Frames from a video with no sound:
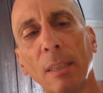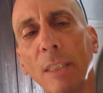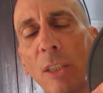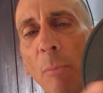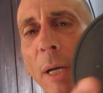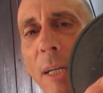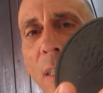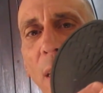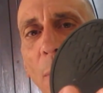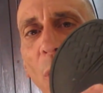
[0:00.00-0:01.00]
These are about
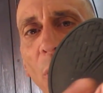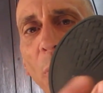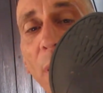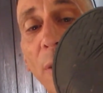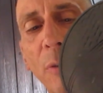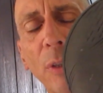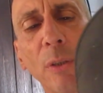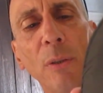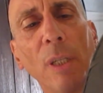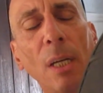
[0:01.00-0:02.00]
to come all the way
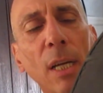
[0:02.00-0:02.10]
through.